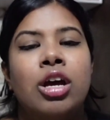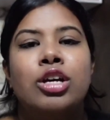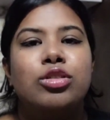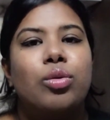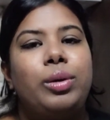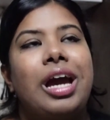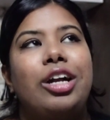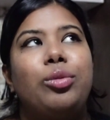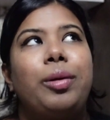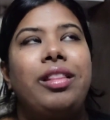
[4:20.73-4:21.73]
so we had
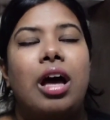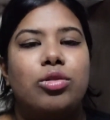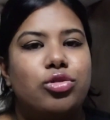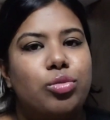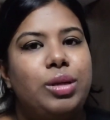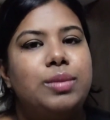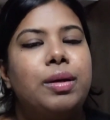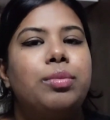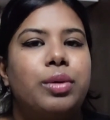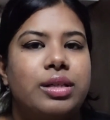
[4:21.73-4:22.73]
to pay 1,000 rupees
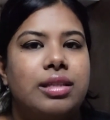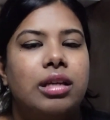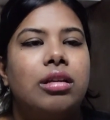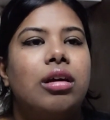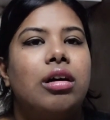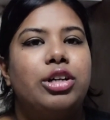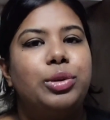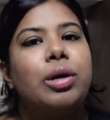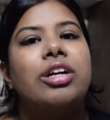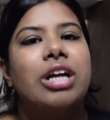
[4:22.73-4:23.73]
per person
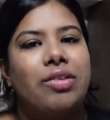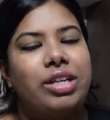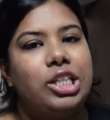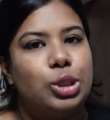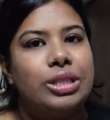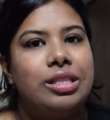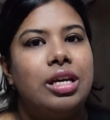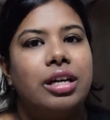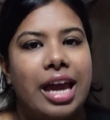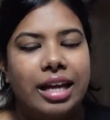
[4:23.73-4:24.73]
to our travel agency
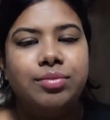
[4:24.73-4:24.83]
again.